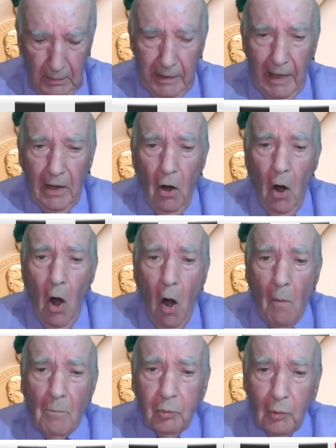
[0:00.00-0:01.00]
They
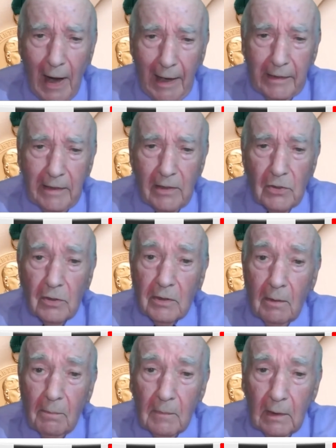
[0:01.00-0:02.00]
all practice
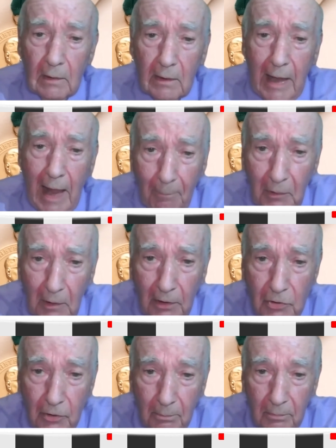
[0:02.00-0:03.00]
the
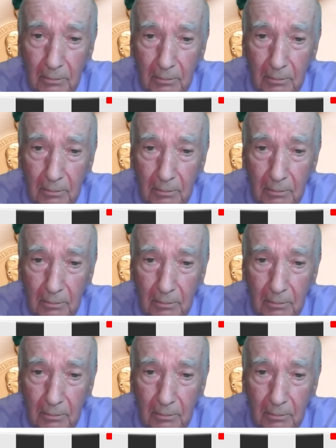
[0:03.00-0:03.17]
capitalism.